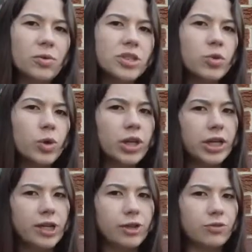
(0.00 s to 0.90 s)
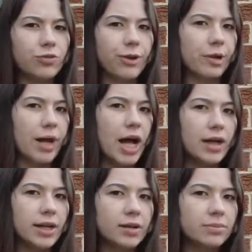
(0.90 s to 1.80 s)
What's a quality you look for in a
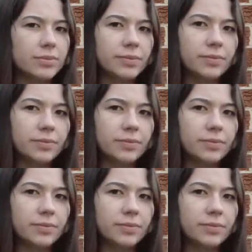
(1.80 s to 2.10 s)
partner?